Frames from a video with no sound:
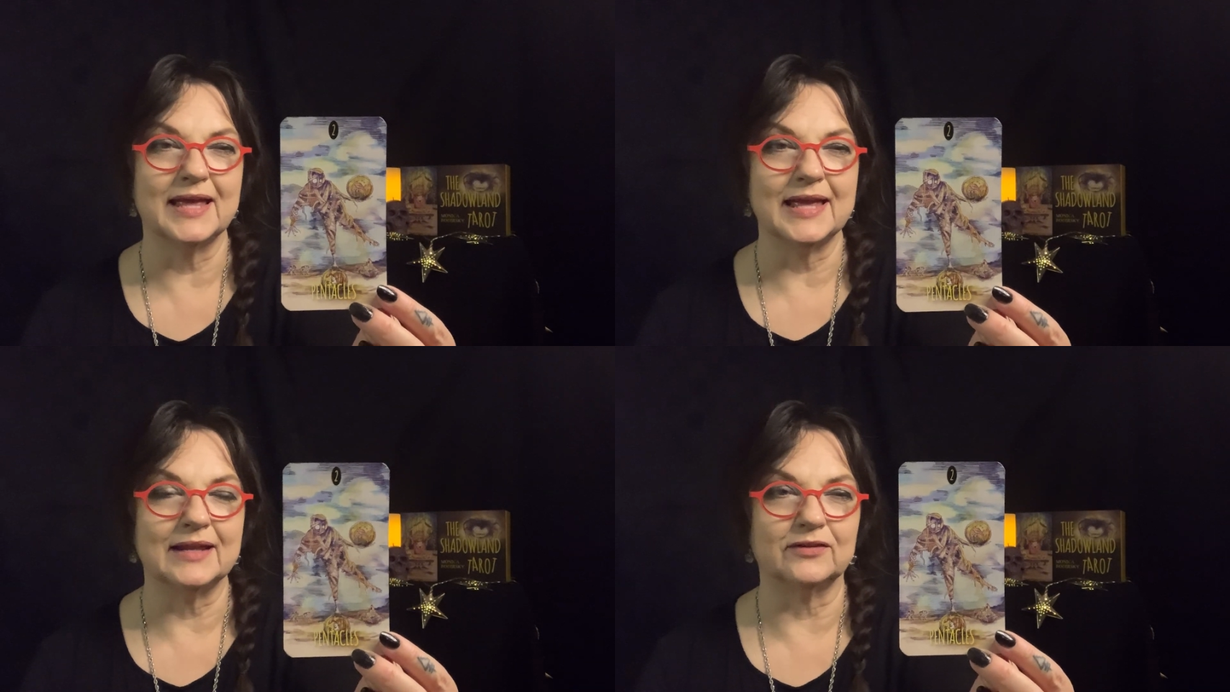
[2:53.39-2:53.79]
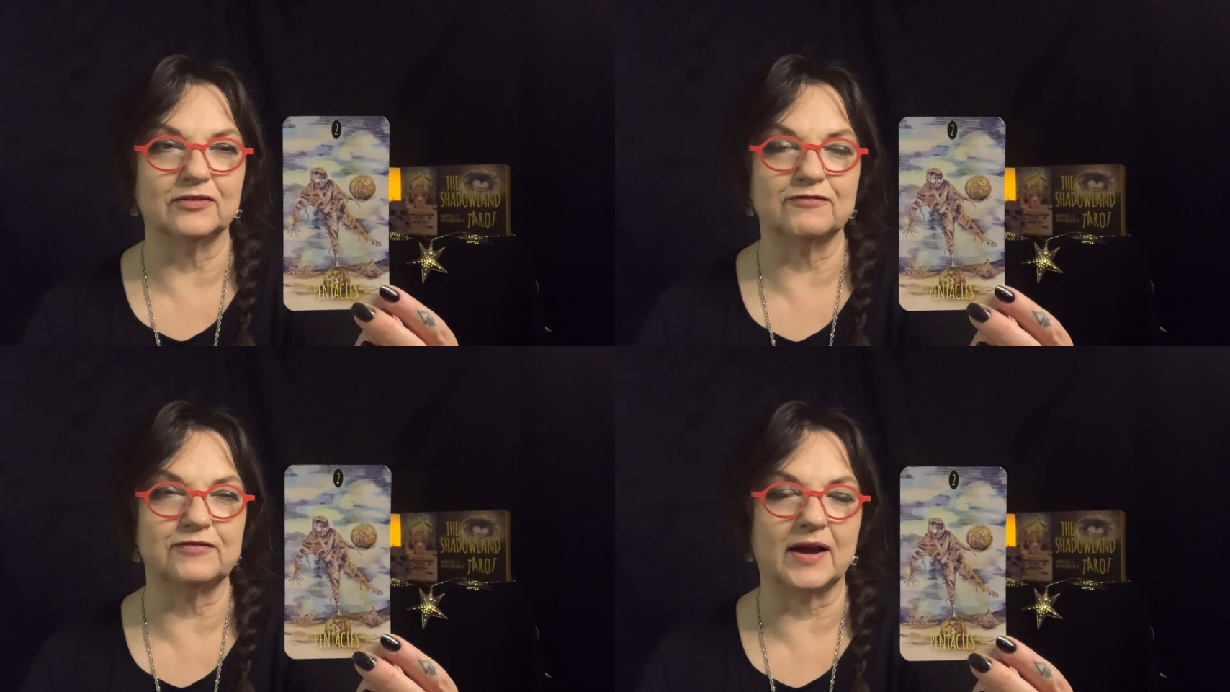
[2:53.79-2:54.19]
It is a
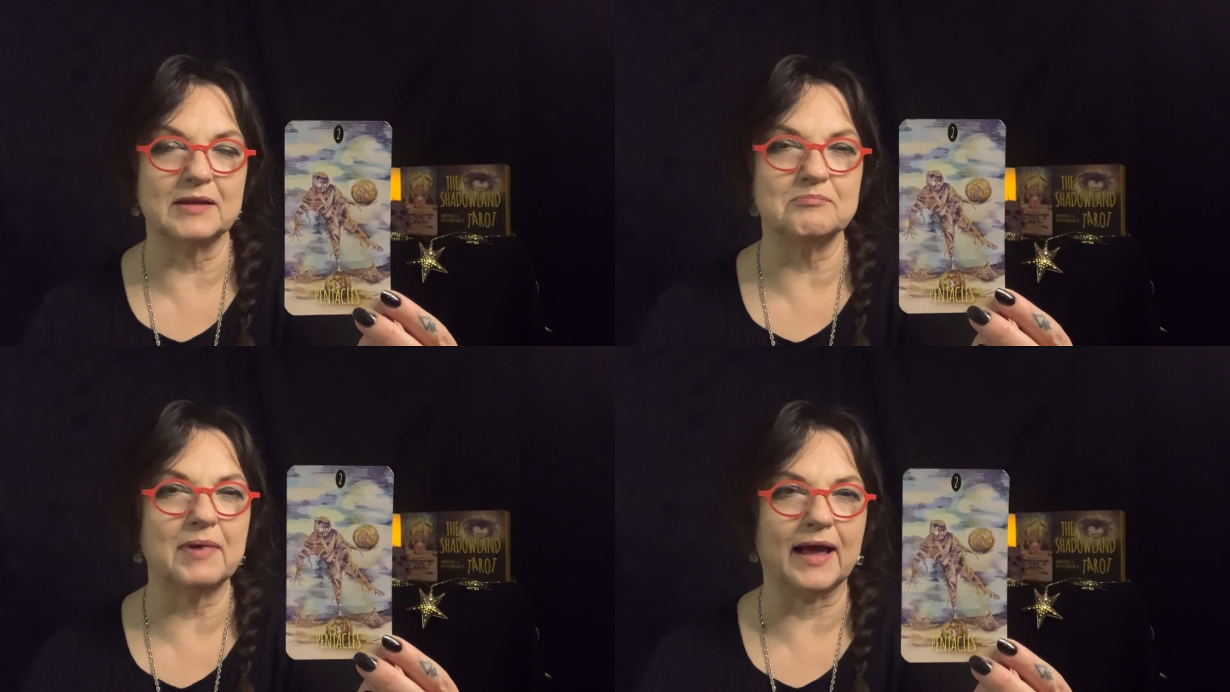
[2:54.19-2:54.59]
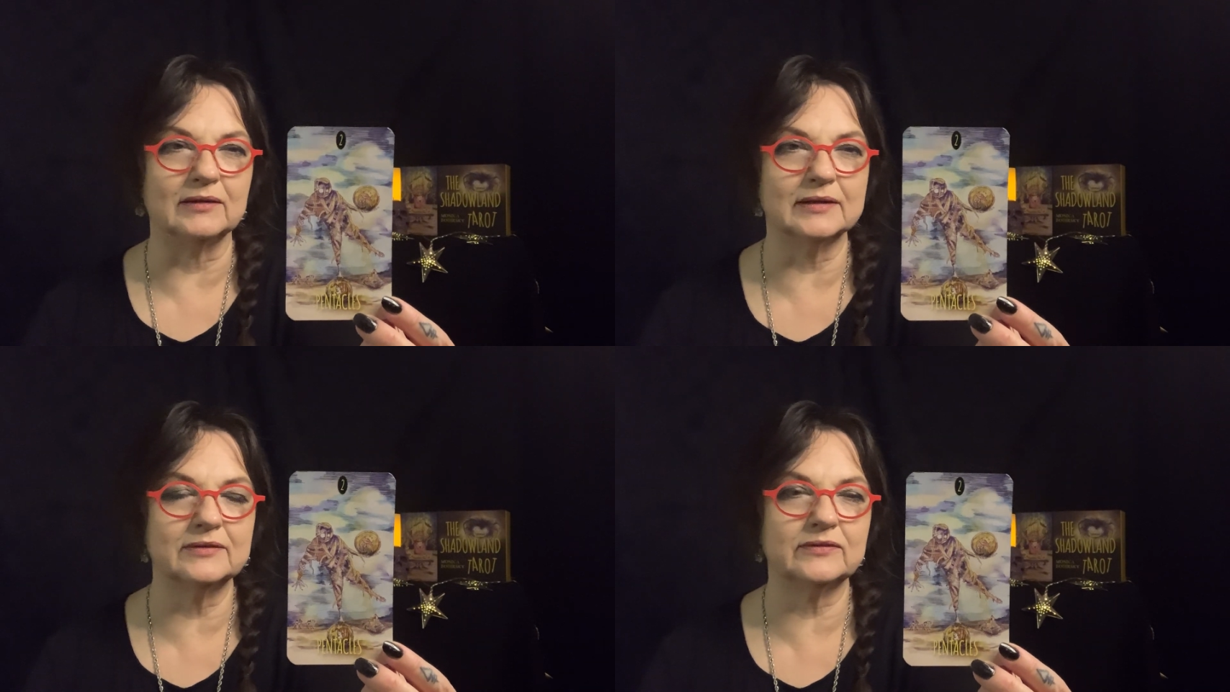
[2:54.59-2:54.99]
fine
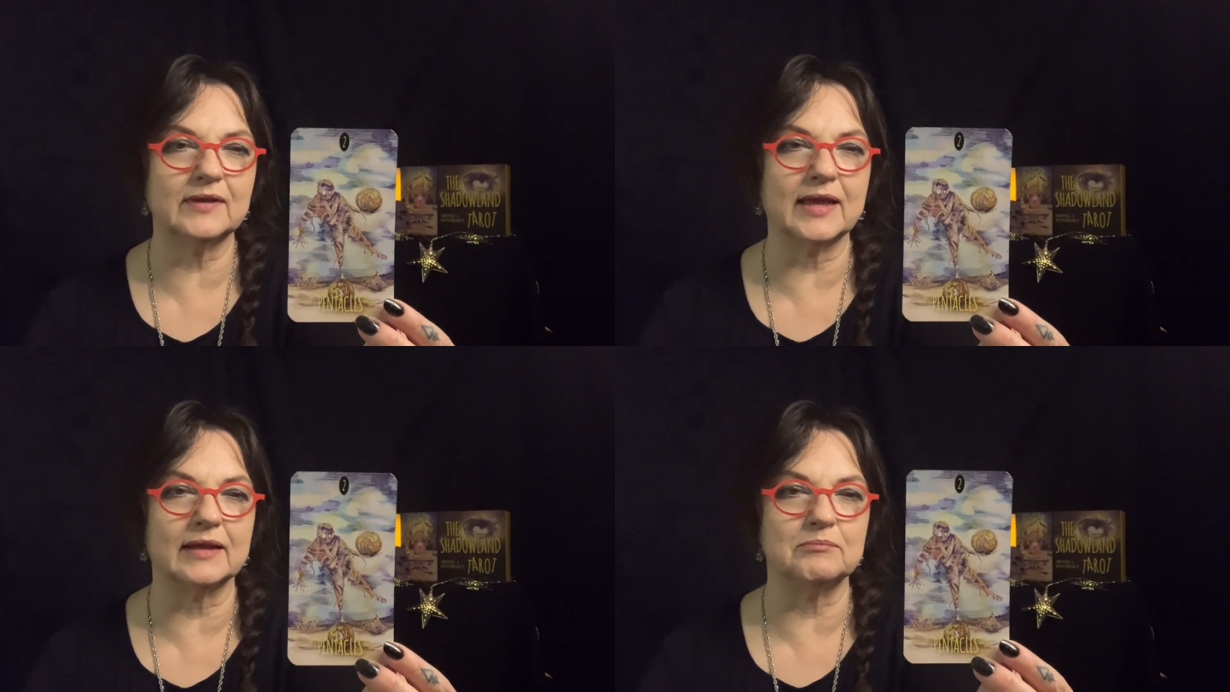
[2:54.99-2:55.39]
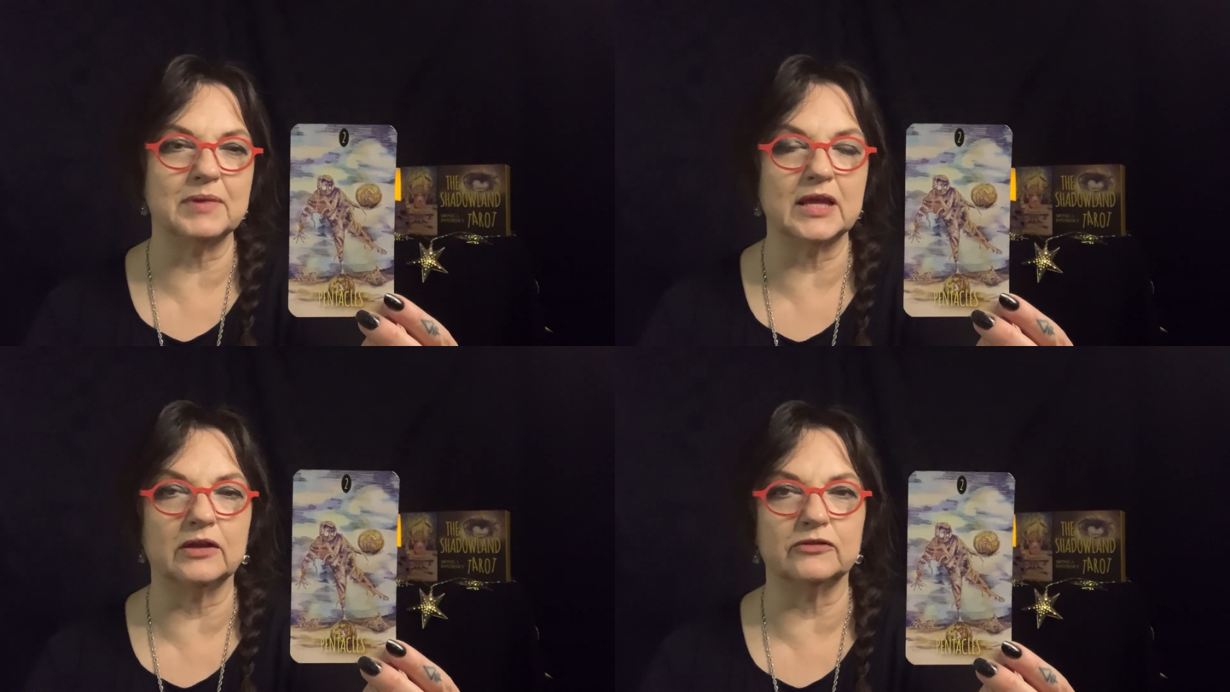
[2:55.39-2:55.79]
balance, and
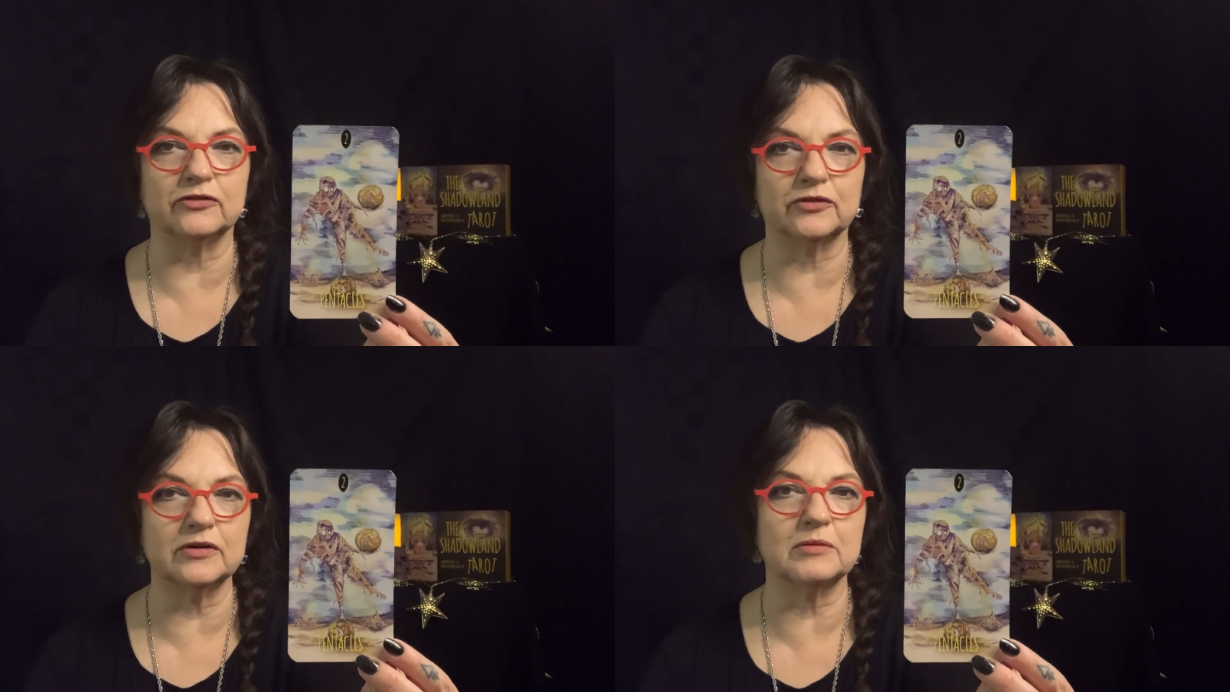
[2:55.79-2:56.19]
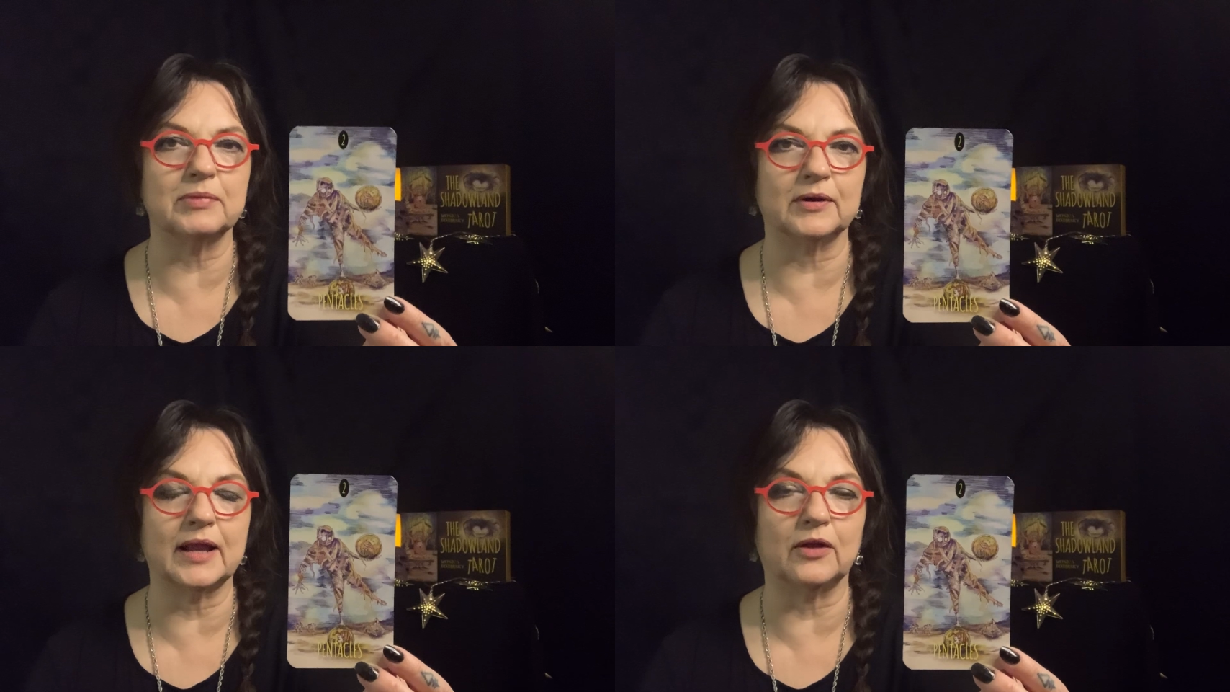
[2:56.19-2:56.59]
being concerned
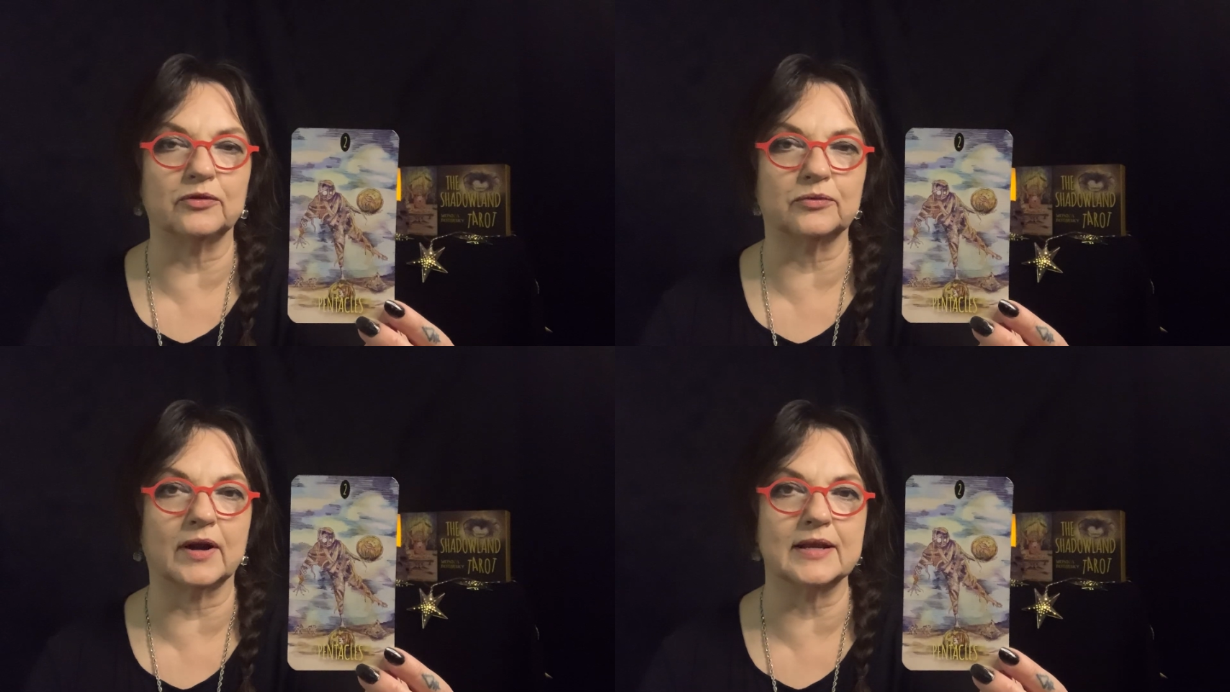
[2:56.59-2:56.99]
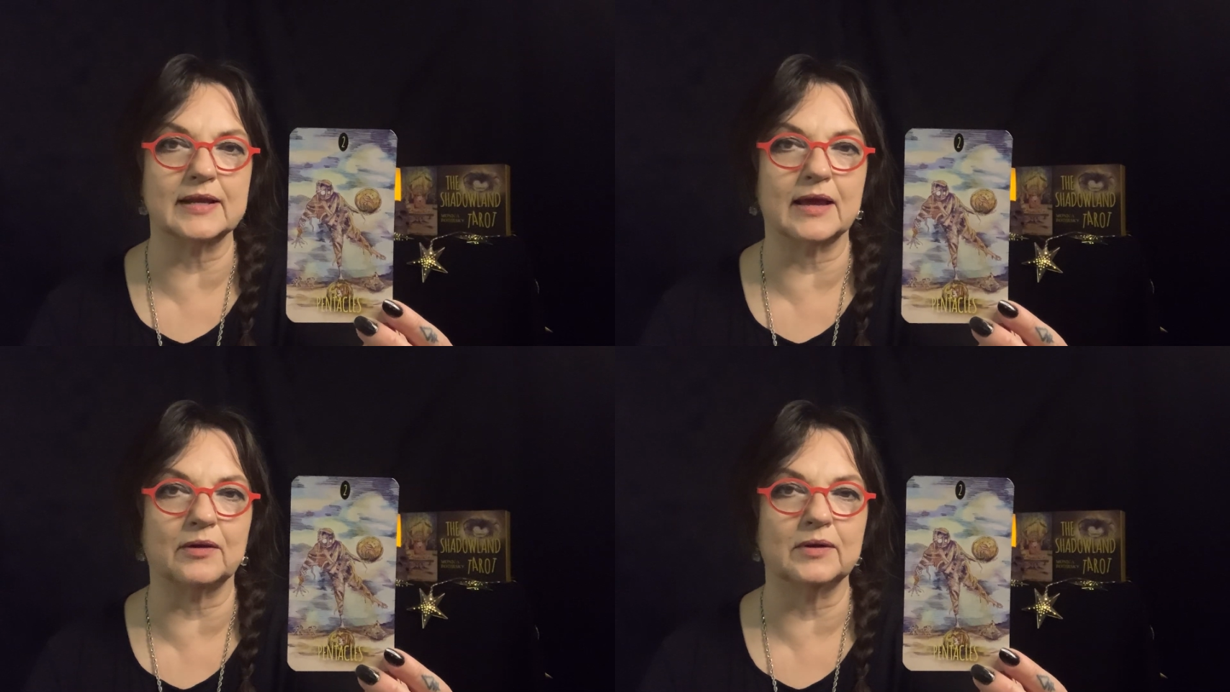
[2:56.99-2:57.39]
about health right
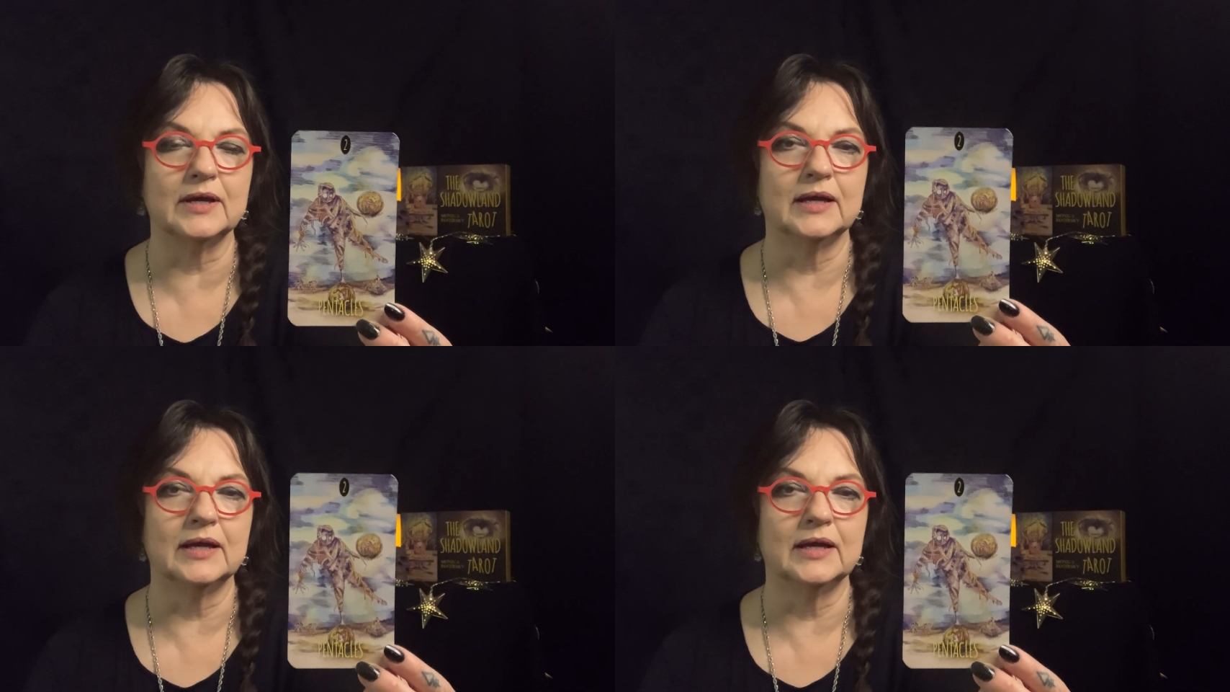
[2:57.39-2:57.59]
now,